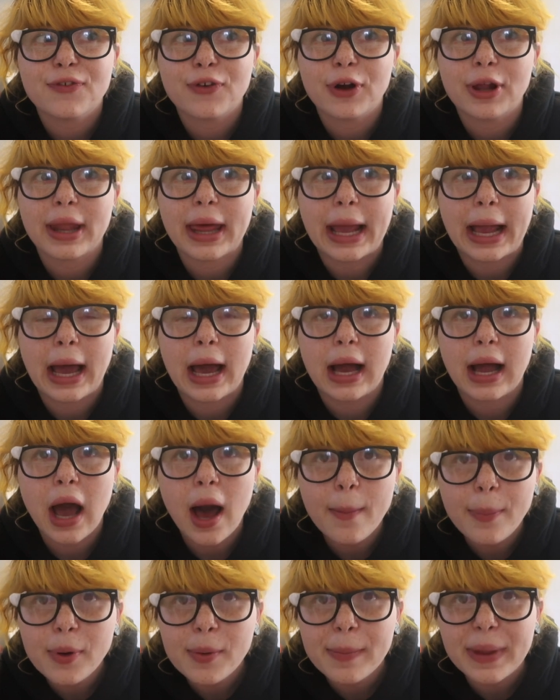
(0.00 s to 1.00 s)
for like a
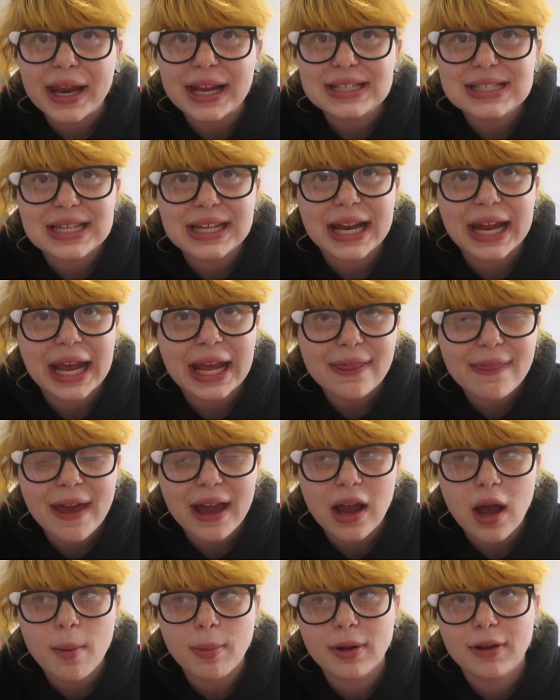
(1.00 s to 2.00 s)
couple minutes, and in
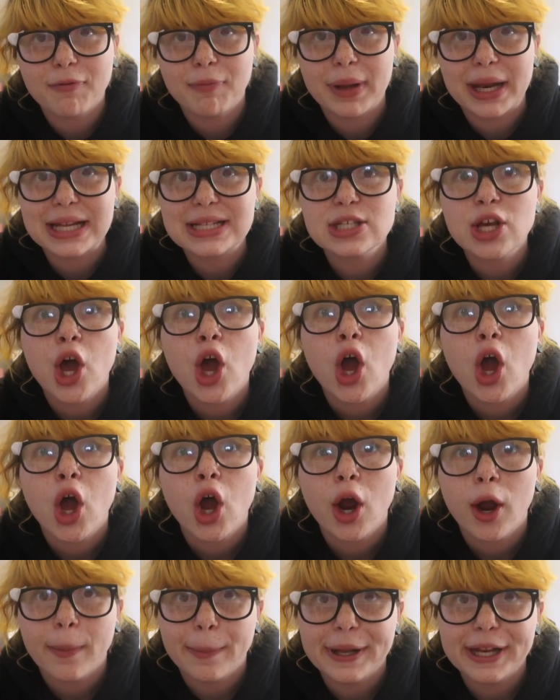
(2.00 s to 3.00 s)
that couple of minutes,
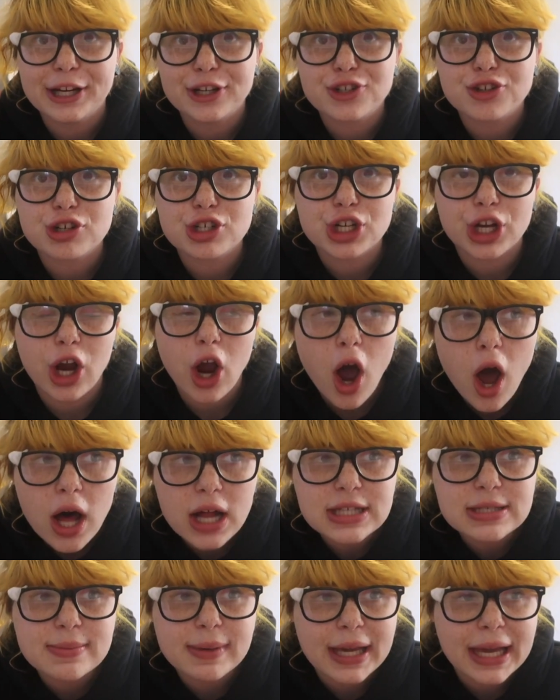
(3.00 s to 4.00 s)
her pediatrician
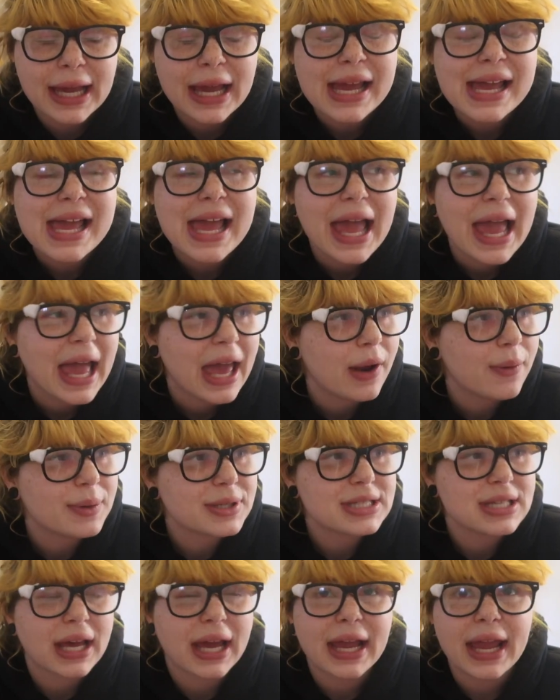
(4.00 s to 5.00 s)
called me and
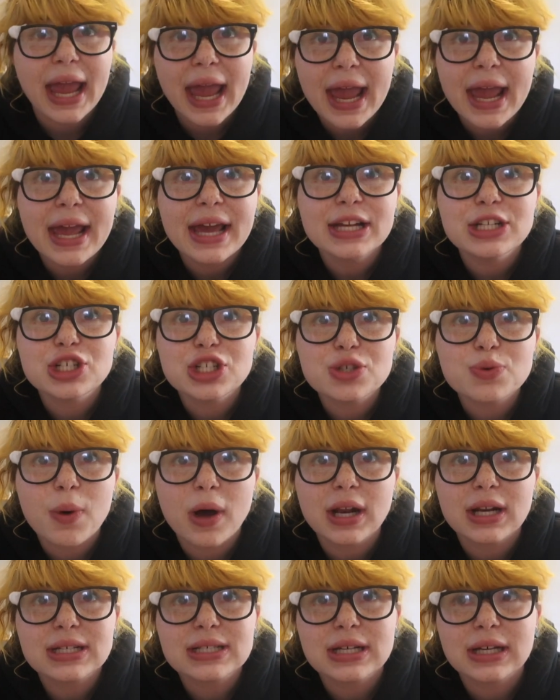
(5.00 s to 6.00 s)
was like, hey, I just
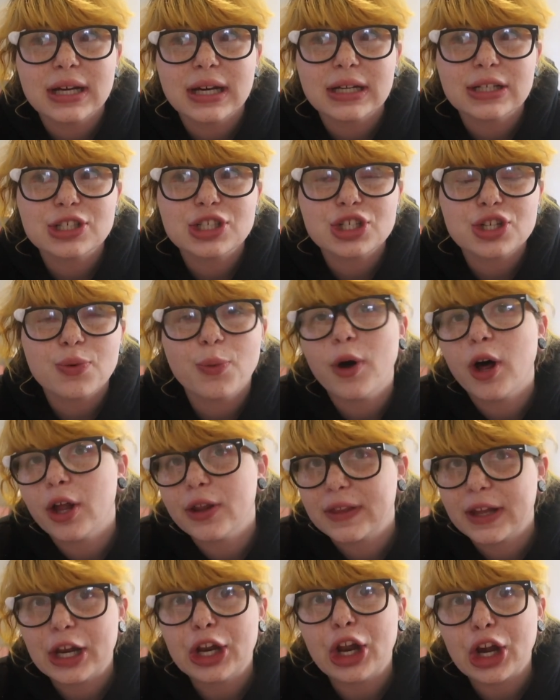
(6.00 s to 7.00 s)
wanted to,
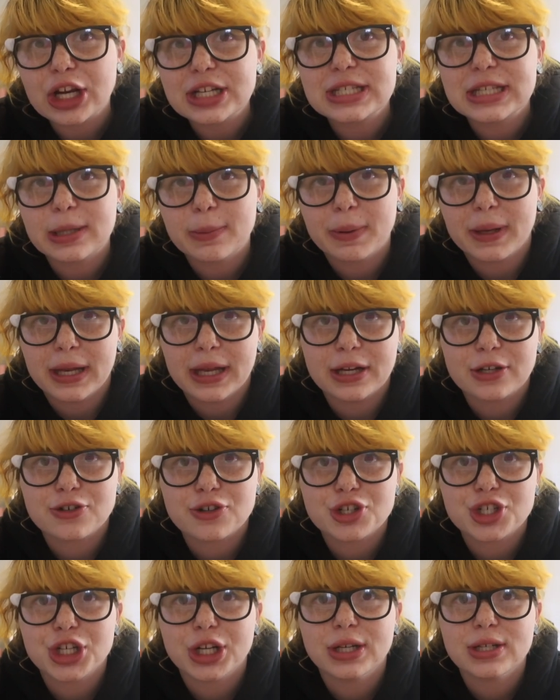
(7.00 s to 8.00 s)
well, the nurse at the
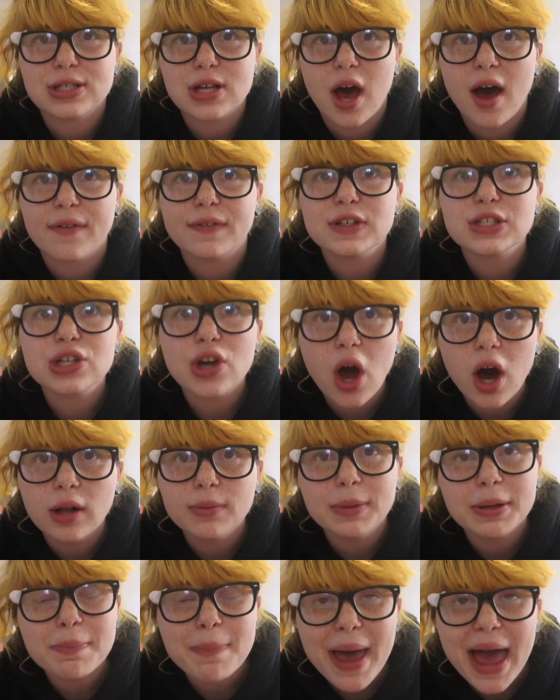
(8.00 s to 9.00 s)
pediatrician's office
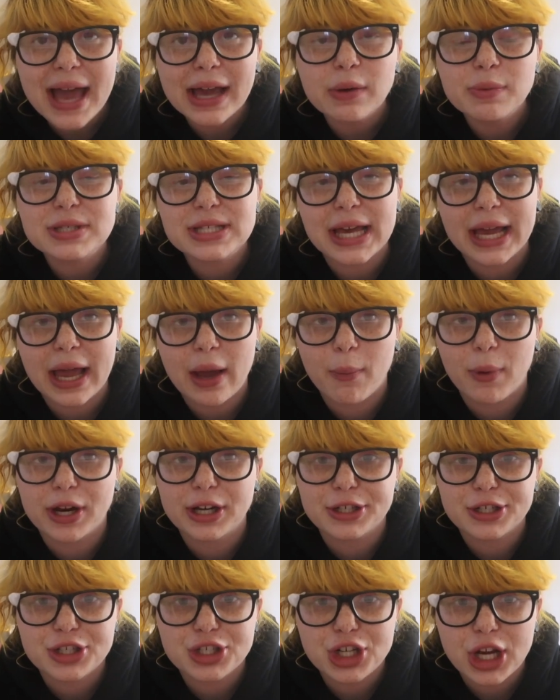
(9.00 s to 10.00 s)
called me back and was like, I
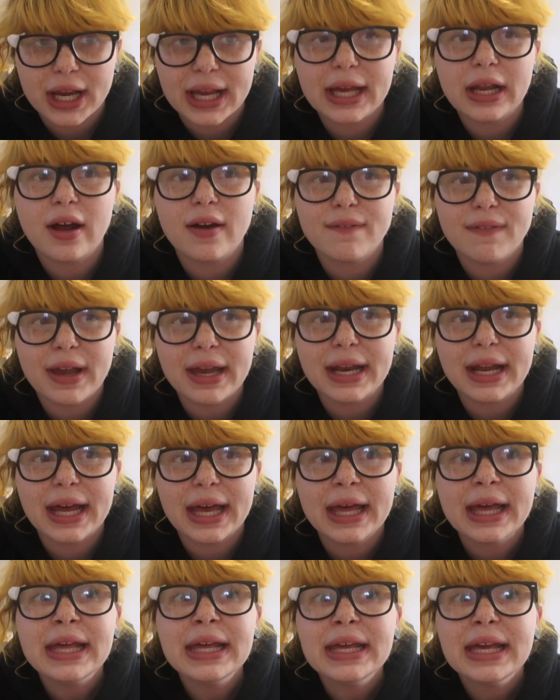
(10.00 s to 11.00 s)
wanted to check in on
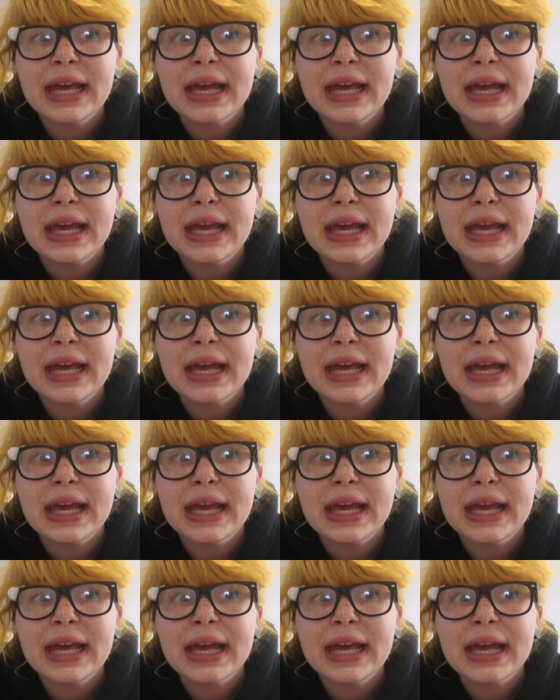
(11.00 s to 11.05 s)
Vayda.